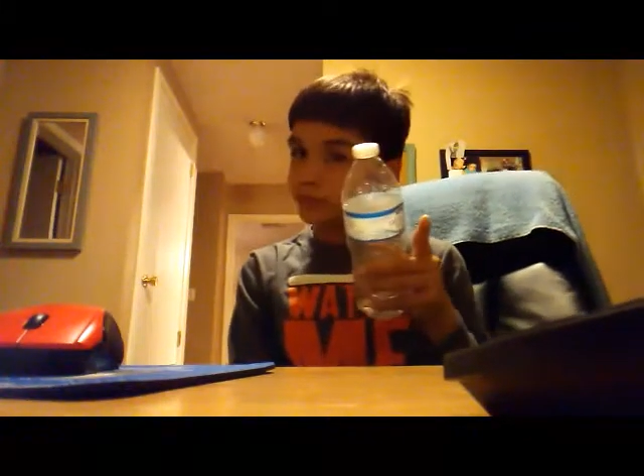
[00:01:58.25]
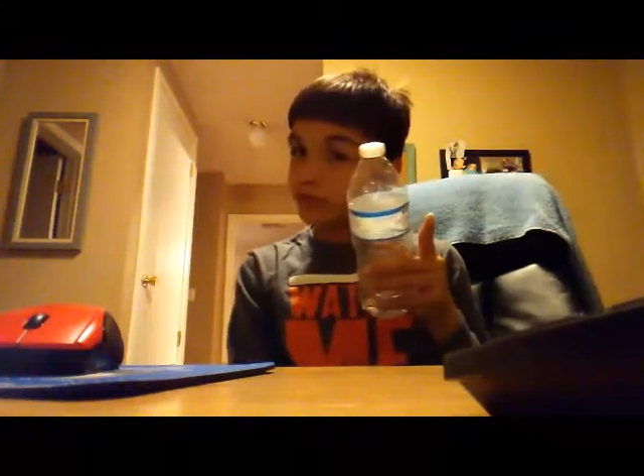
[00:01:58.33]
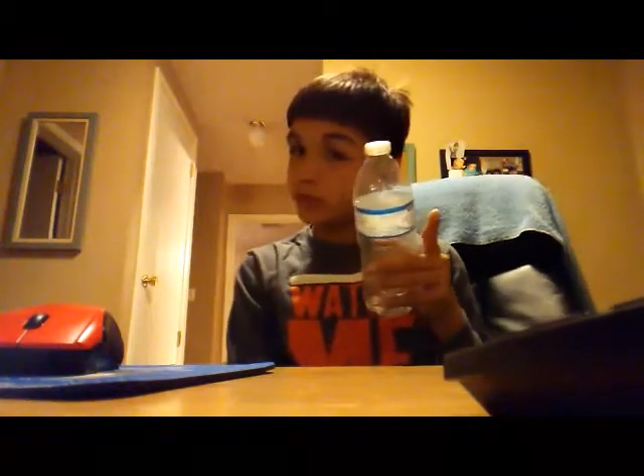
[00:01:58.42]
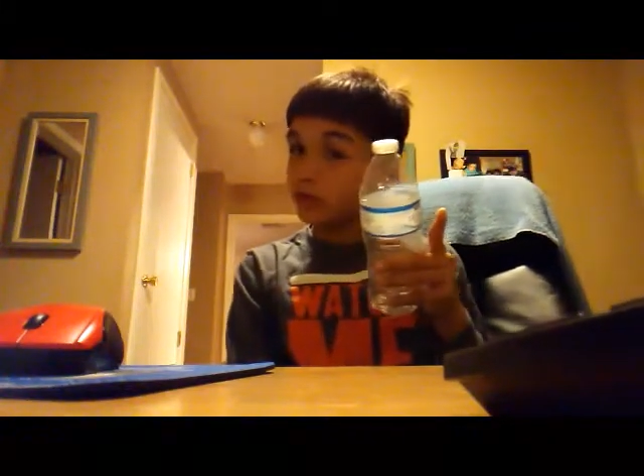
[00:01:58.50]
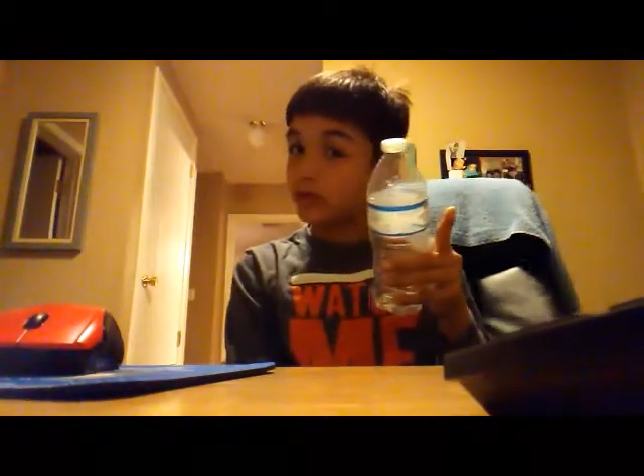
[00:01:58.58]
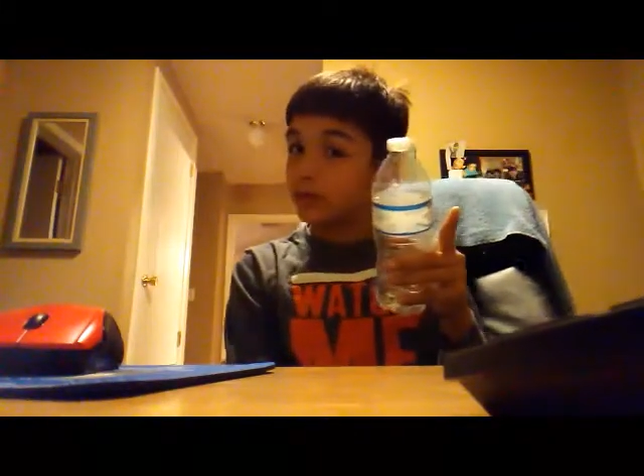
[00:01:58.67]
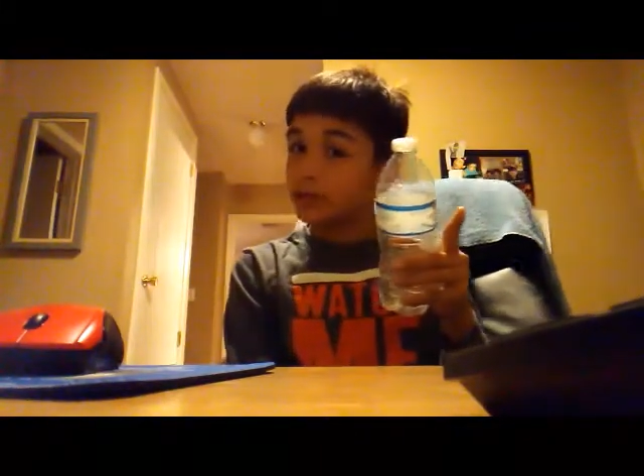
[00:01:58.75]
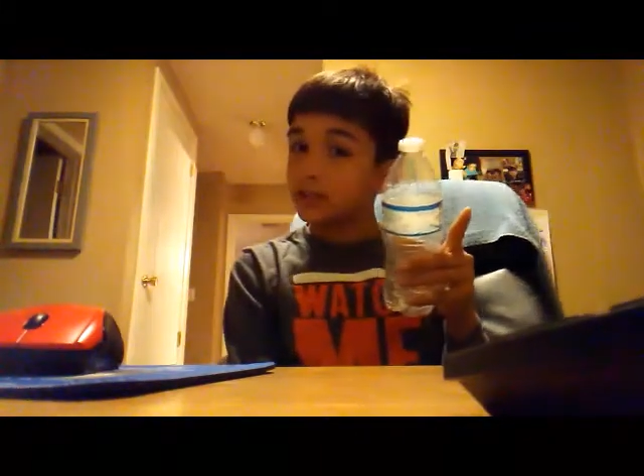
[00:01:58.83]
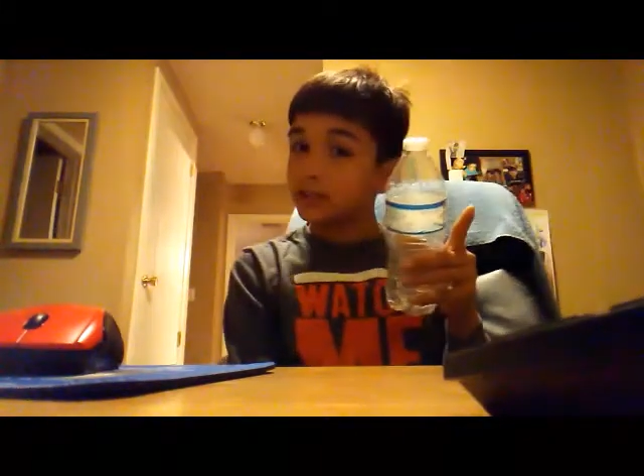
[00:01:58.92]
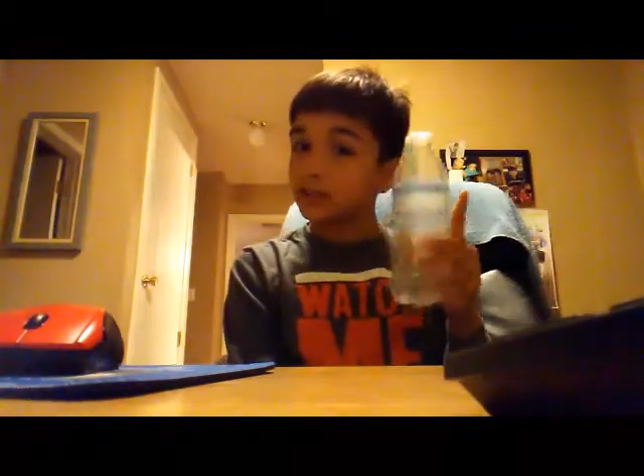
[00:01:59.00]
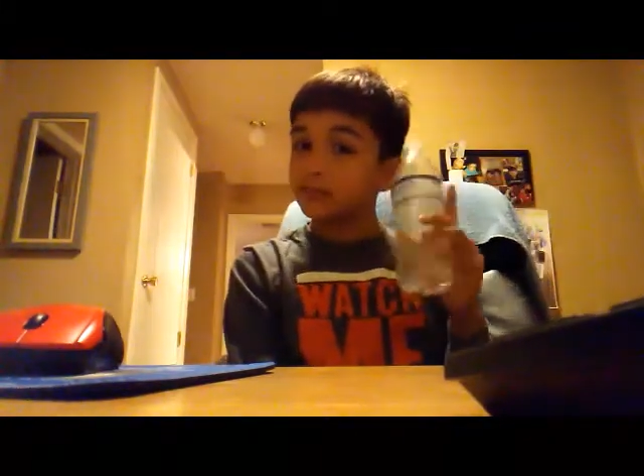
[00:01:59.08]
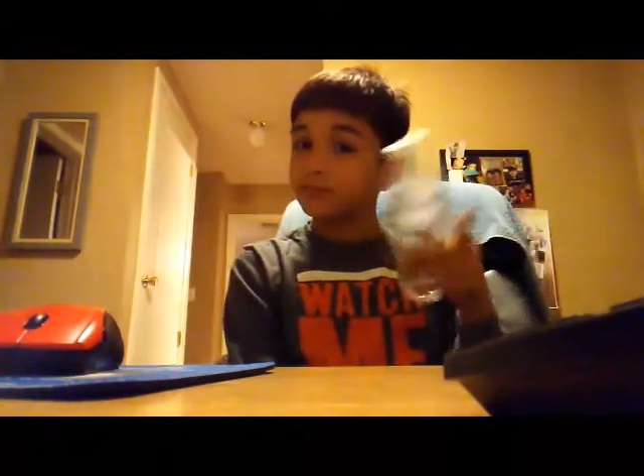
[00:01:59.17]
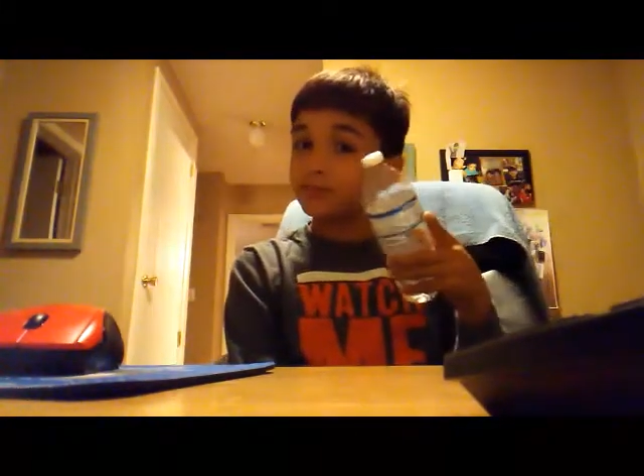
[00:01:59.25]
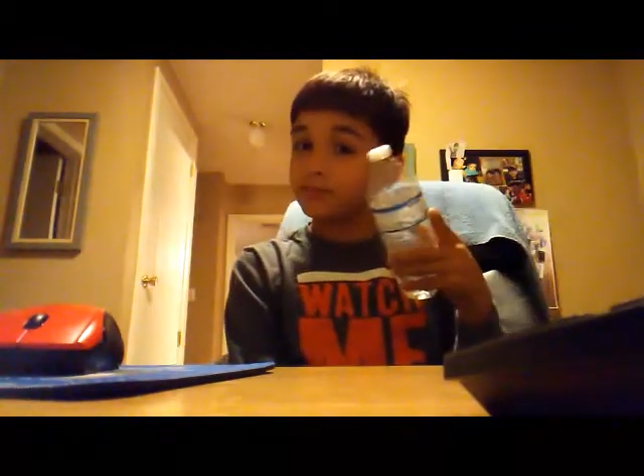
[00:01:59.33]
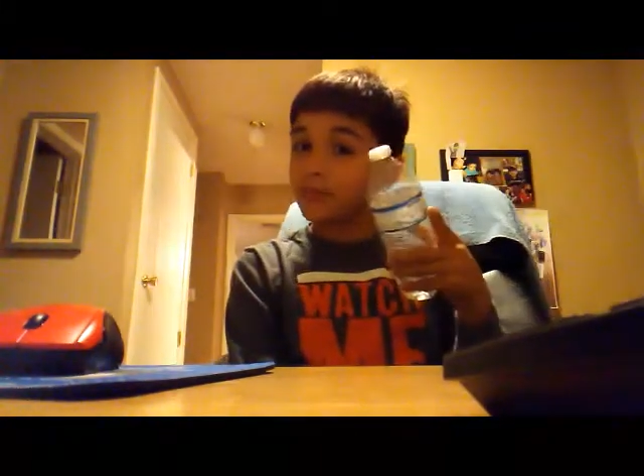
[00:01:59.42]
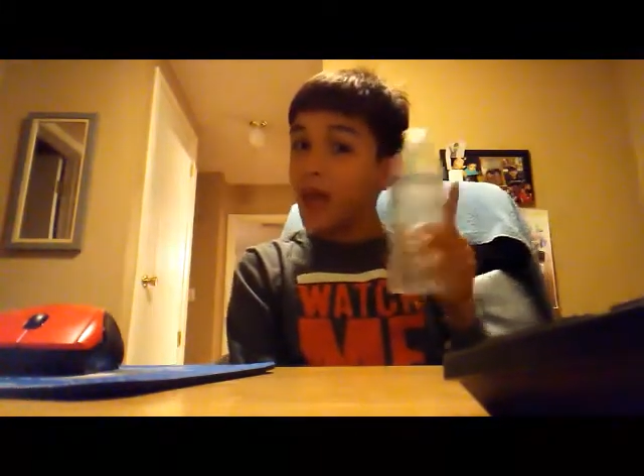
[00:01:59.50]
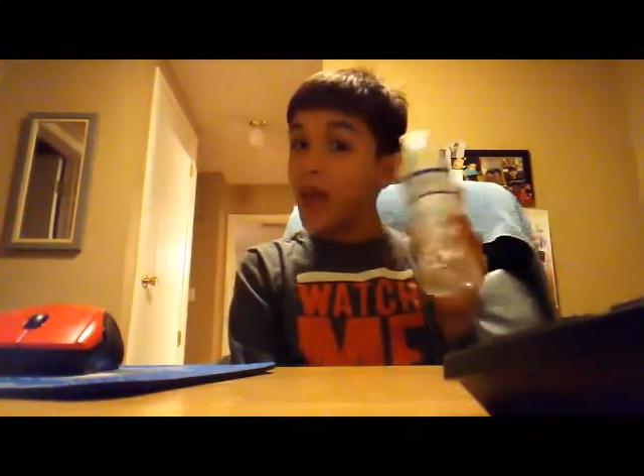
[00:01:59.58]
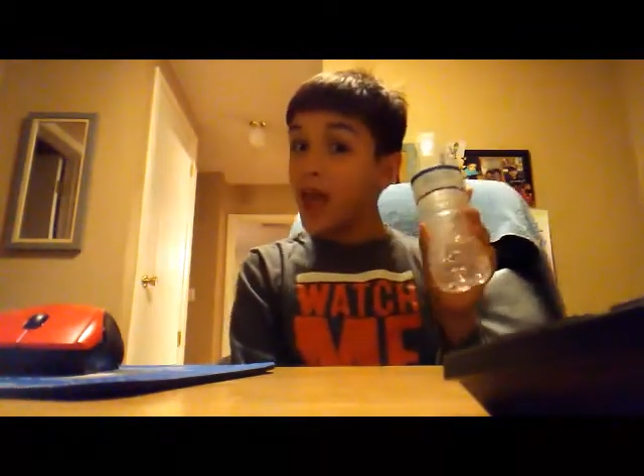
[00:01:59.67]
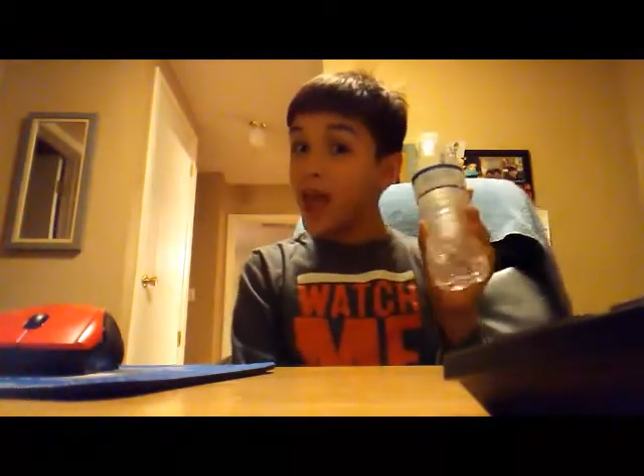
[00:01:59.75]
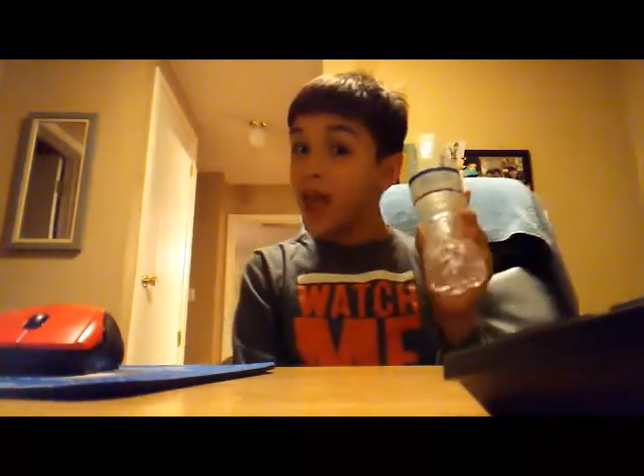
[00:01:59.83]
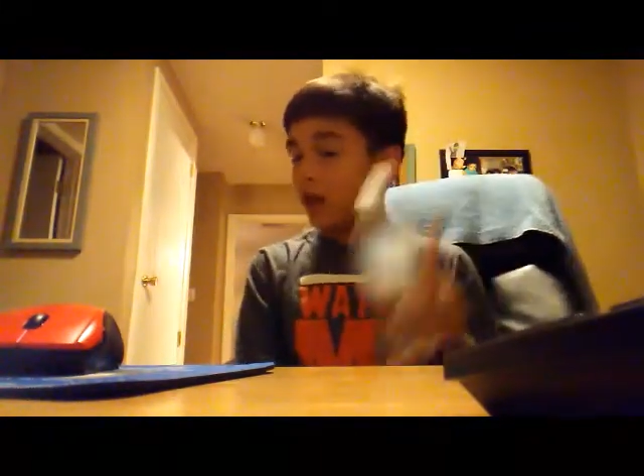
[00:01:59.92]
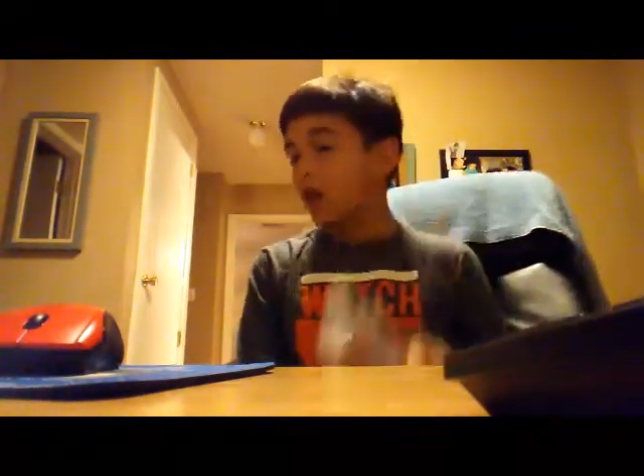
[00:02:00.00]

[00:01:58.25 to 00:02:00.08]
that's all Not